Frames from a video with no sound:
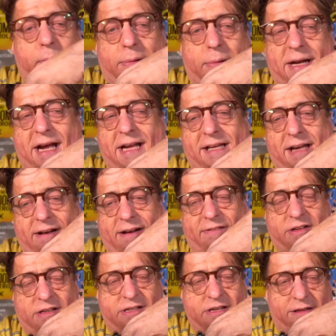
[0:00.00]
but I kind
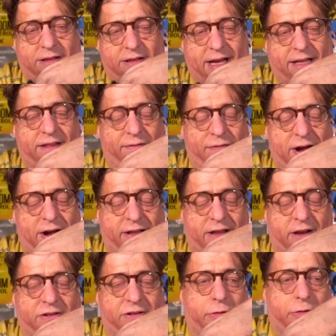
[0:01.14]
of delight the fact that
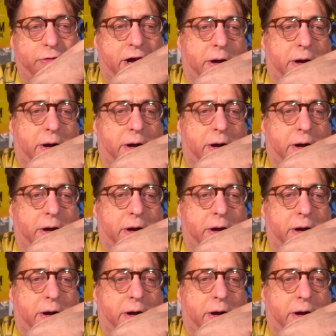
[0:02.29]
it slowed